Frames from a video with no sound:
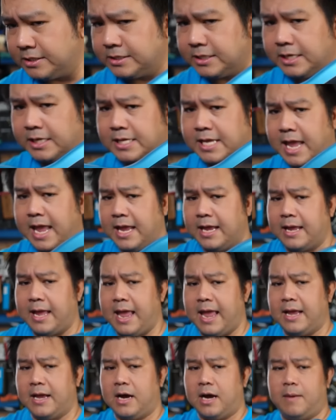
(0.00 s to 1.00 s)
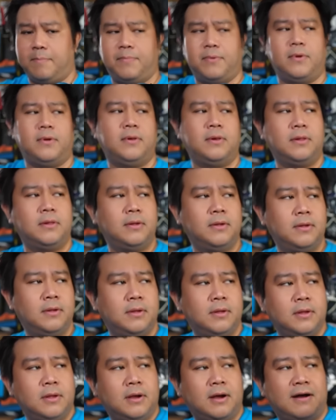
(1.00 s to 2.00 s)
is going to take a couple
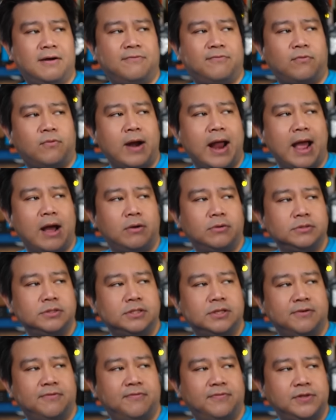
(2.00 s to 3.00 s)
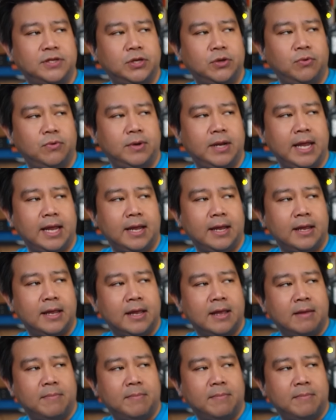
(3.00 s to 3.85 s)
of rounds of tuning,